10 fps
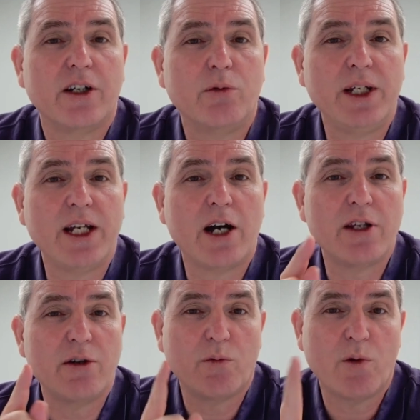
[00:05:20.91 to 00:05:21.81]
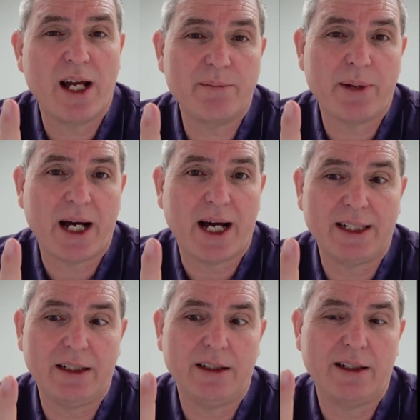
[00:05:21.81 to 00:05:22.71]
we know that one
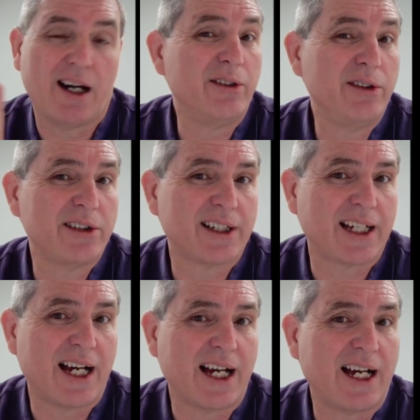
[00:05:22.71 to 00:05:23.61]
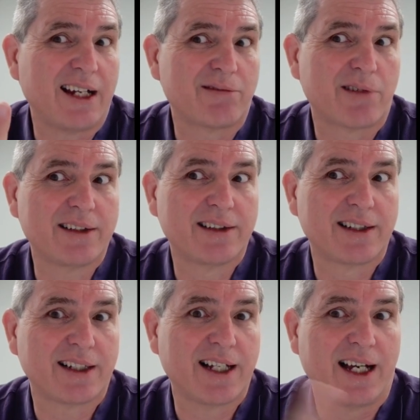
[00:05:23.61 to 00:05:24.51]
party owns the car and runs
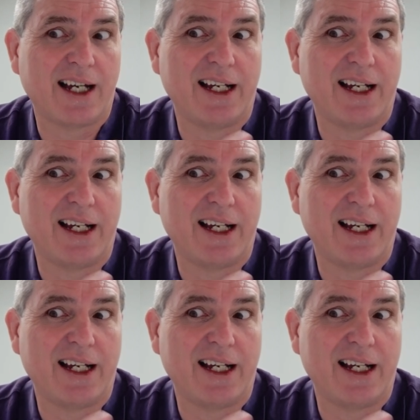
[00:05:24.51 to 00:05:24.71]
the car